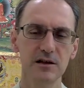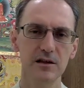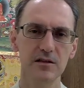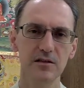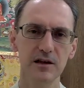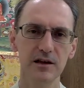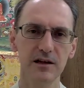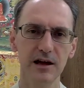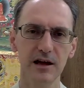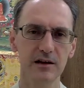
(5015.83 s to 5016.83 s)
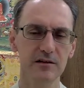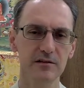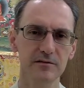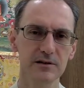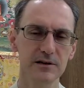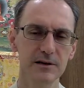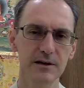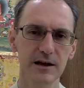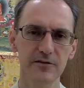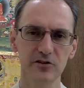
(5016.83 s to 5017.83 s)
that
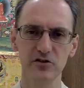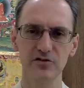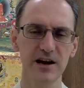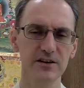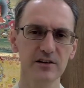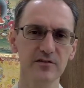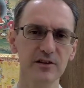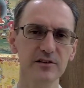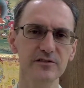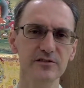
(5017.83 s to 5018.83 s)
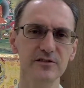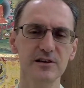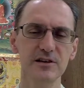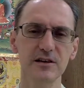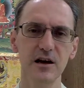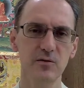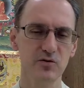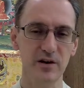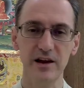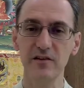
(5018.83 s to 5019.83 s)
have contracted this, I'm sure
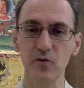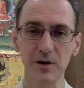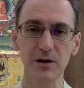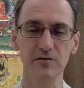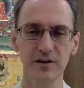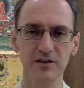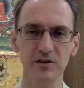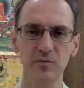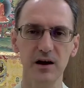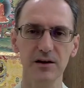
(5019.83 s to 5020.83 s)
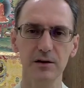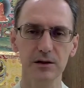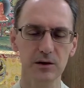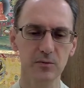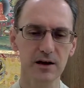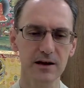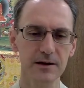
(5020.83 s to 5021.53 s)
everyone's affected by it in some way.